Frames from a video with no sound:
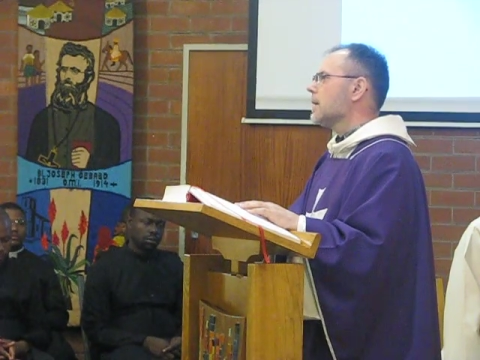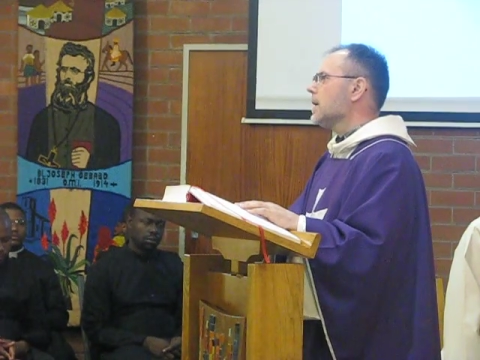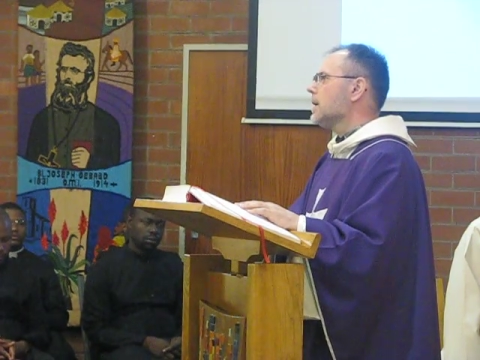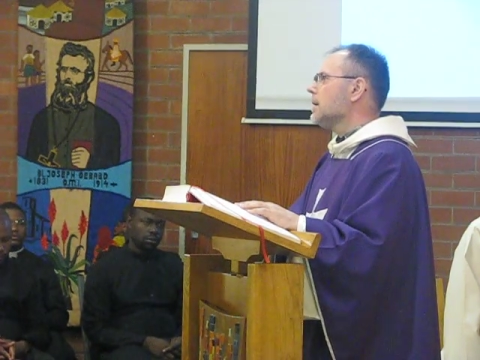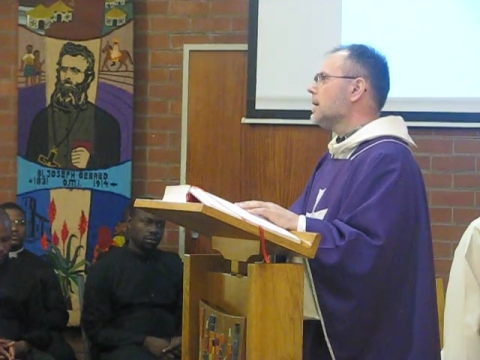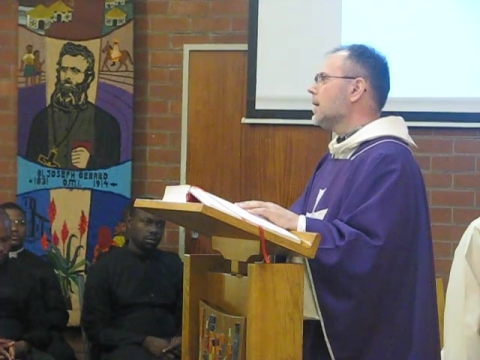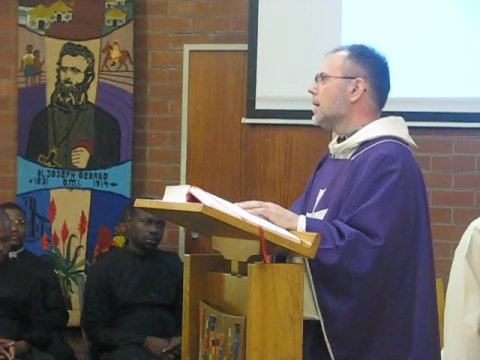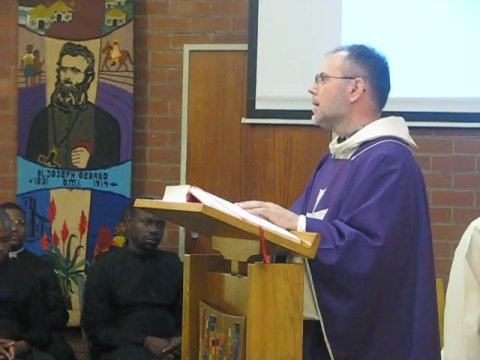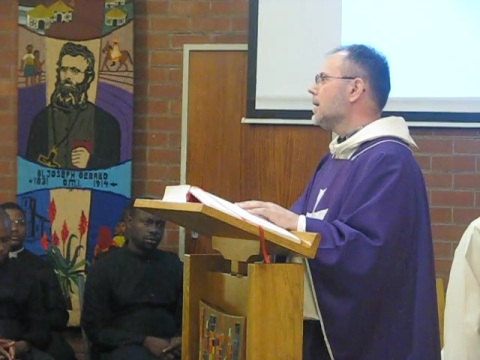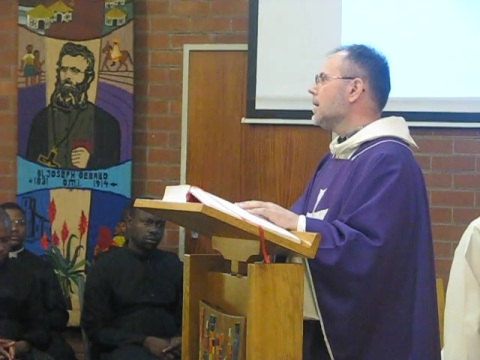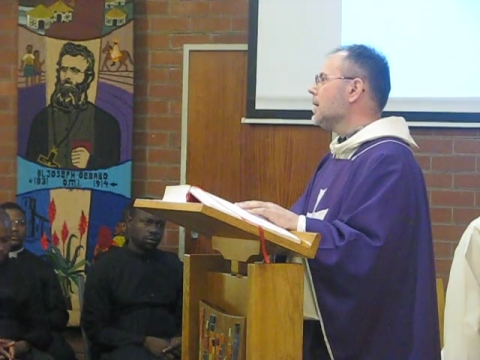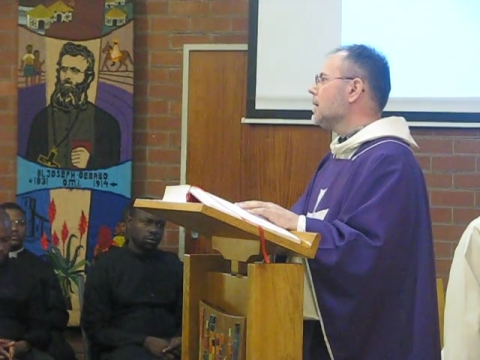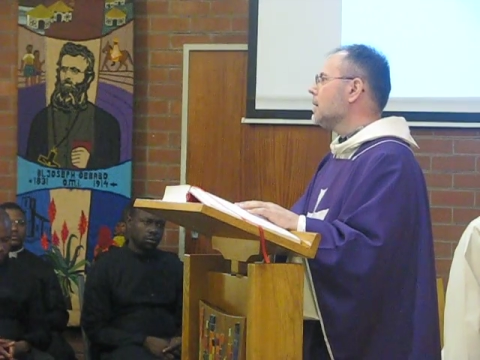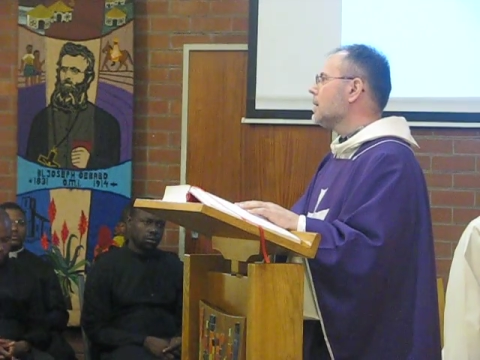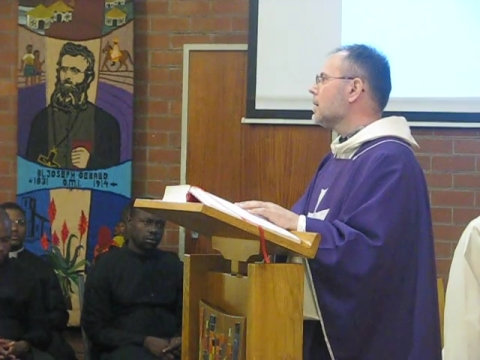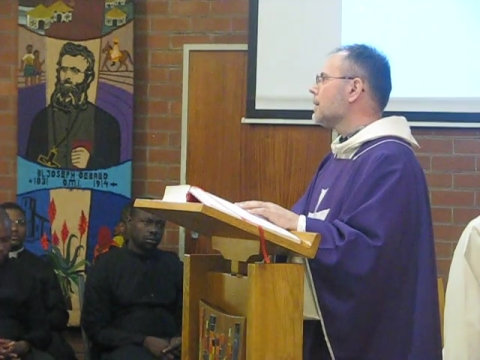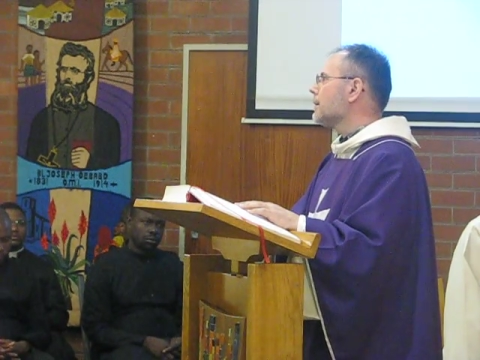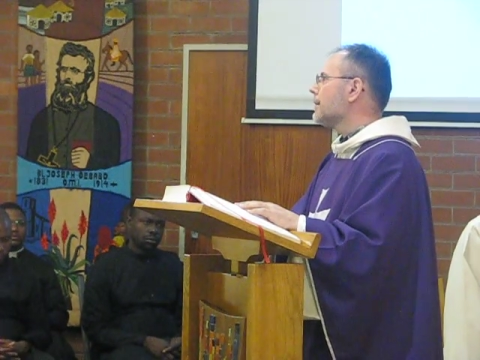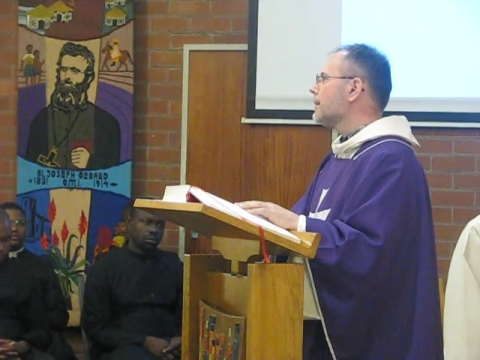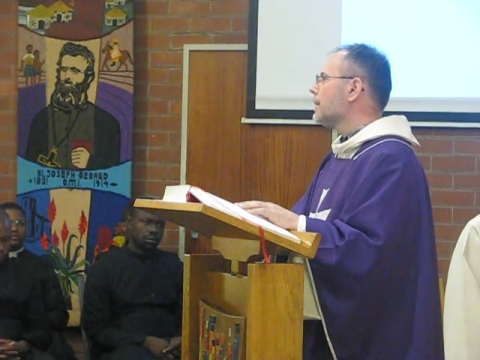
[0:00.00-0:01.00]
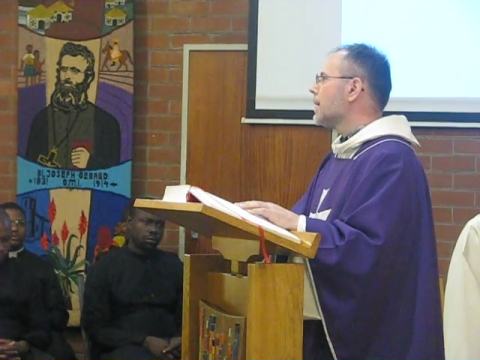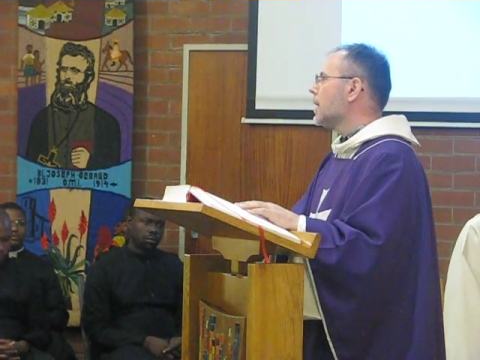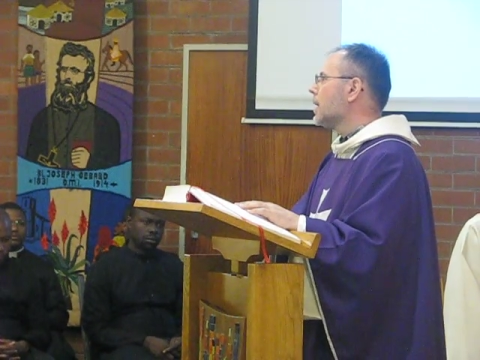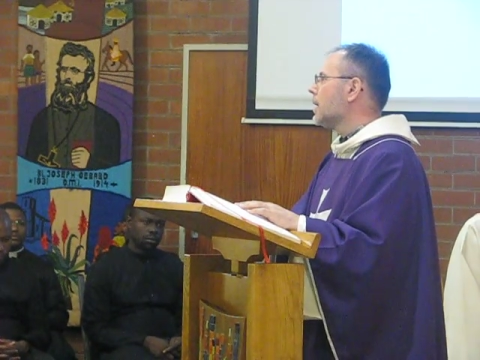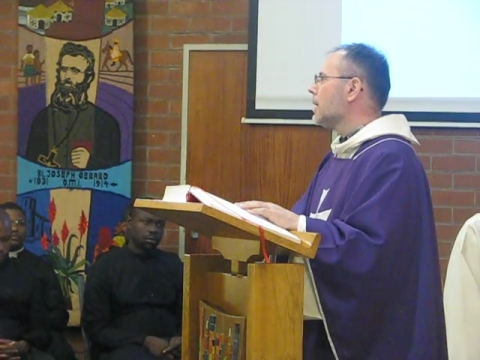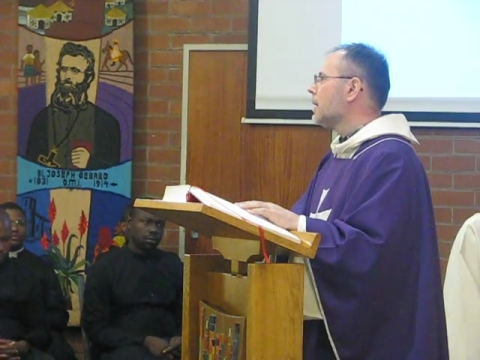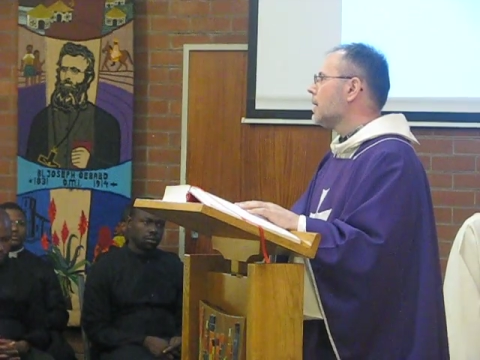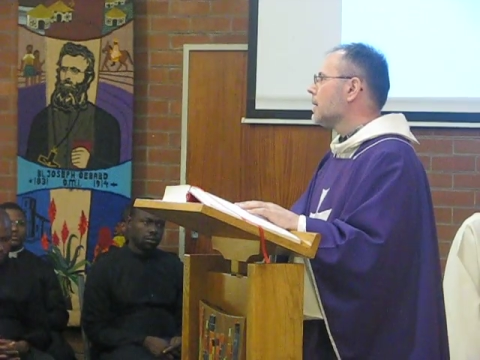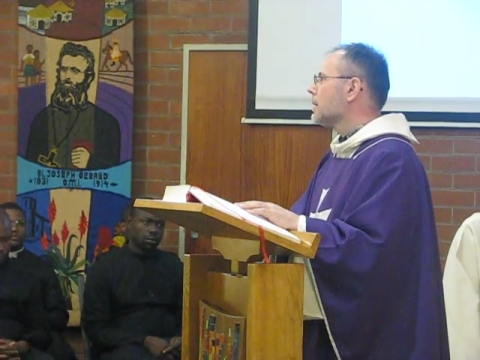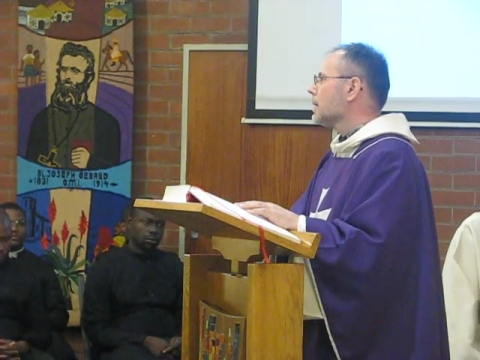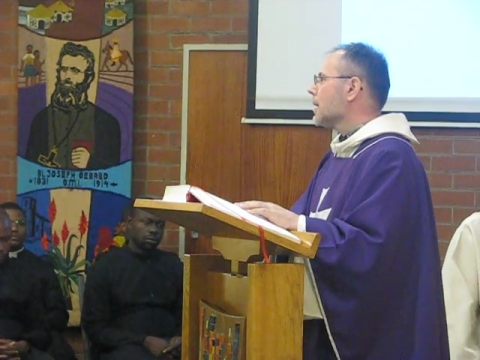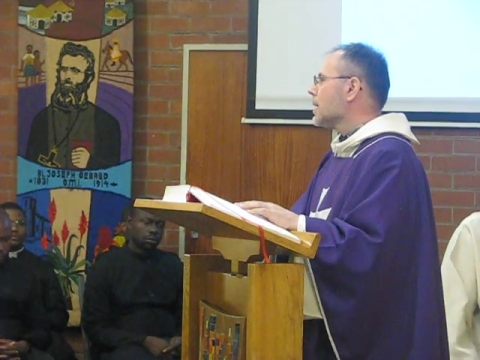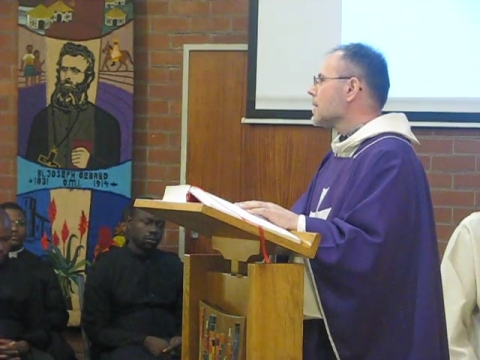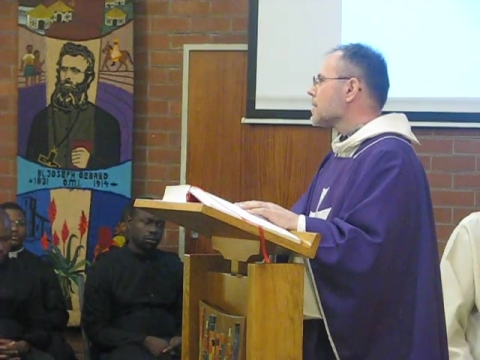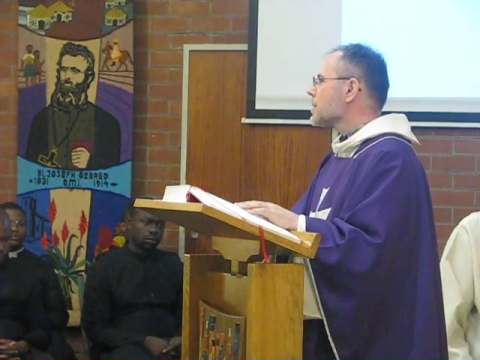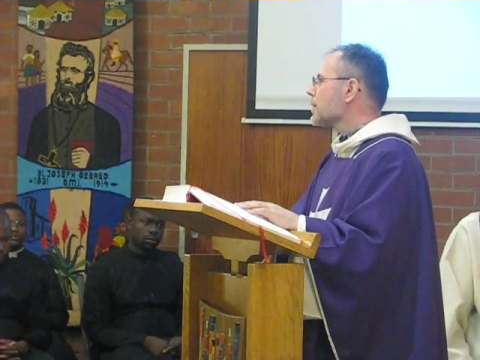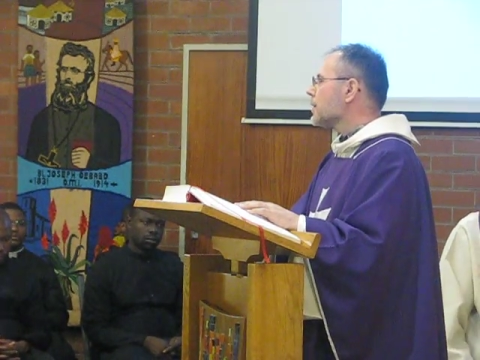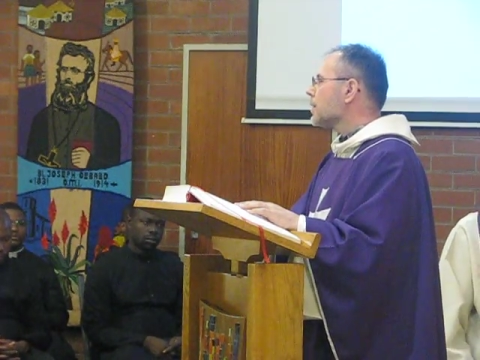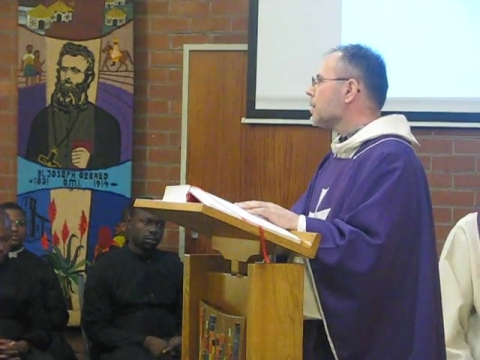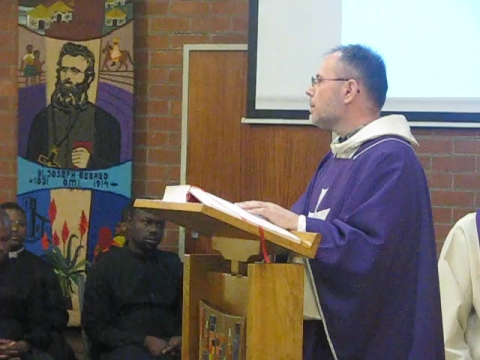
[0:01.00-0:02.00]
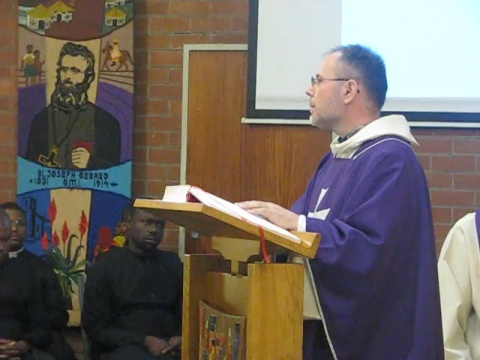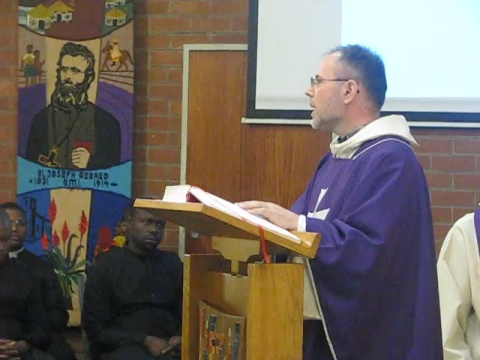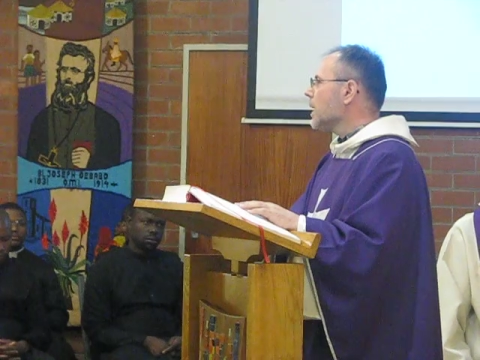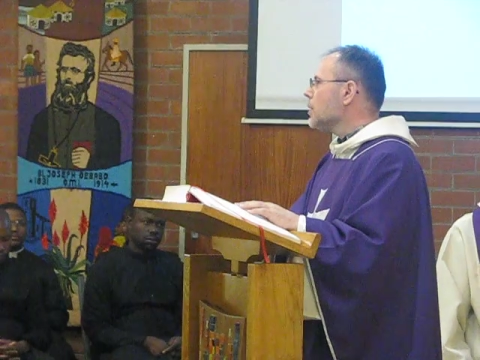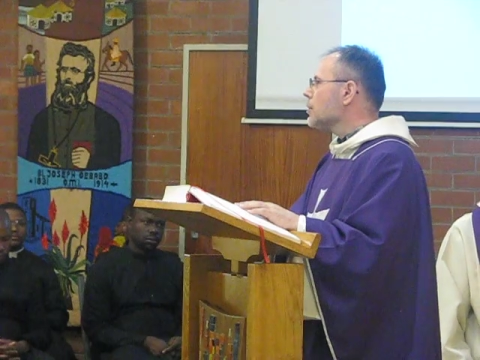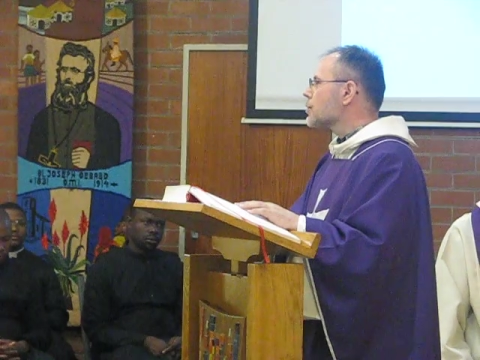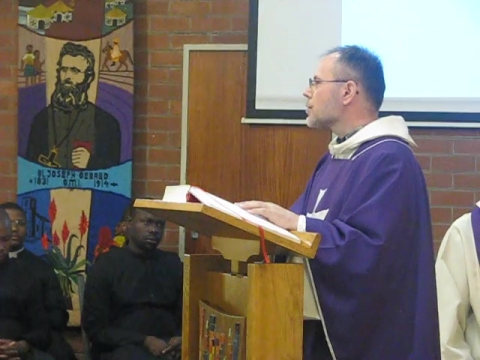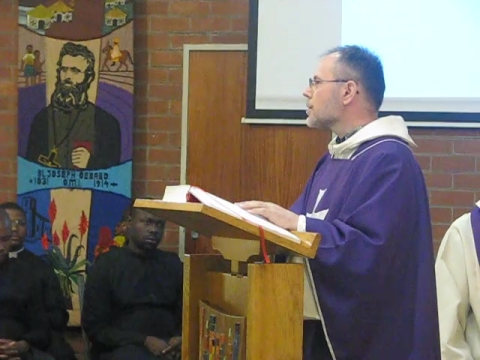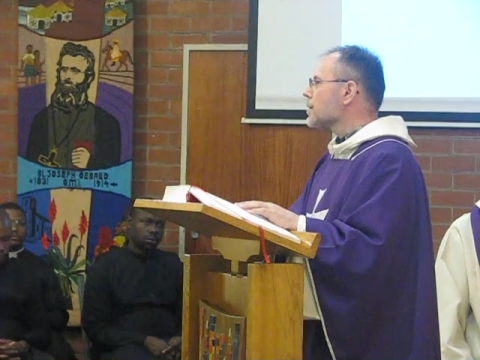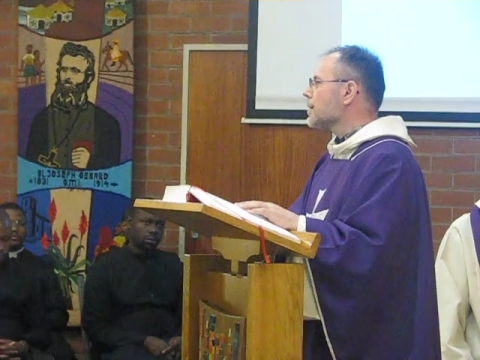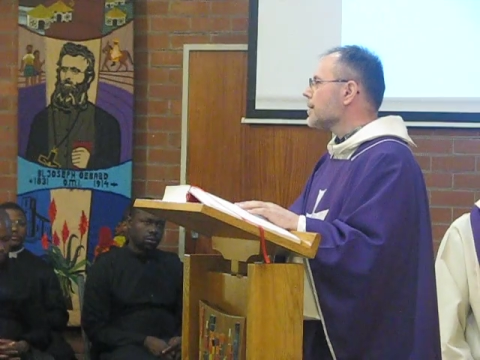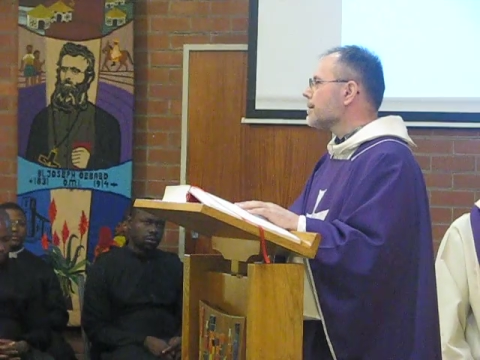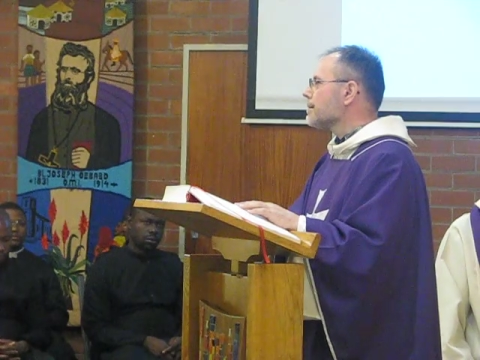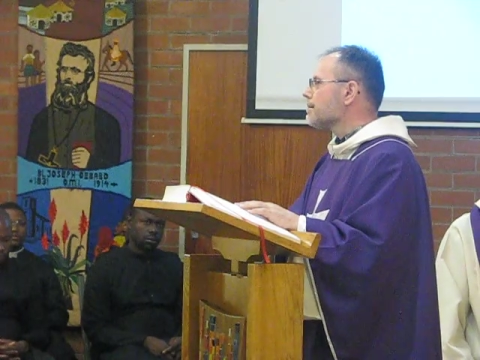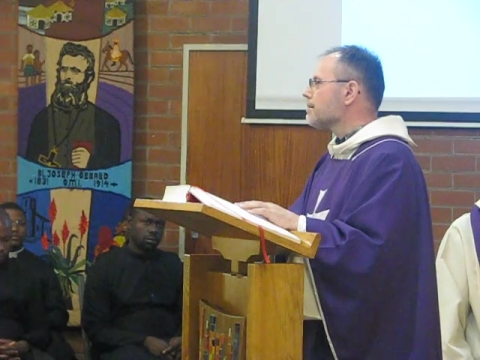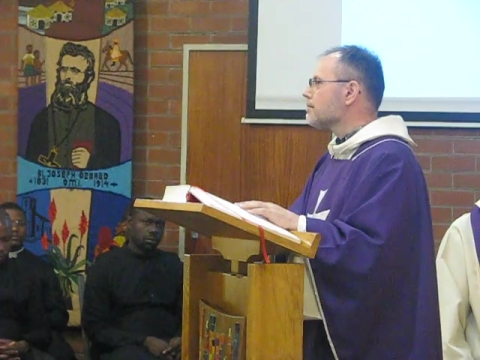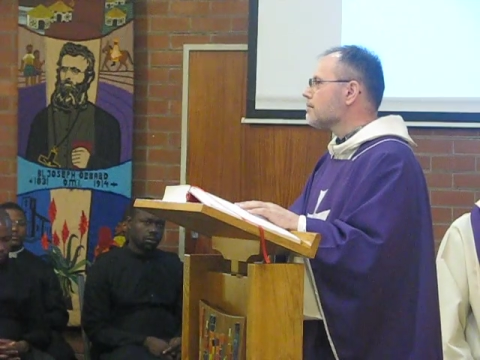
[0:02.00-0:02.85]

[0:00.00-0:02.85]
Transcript: in the need of transformation,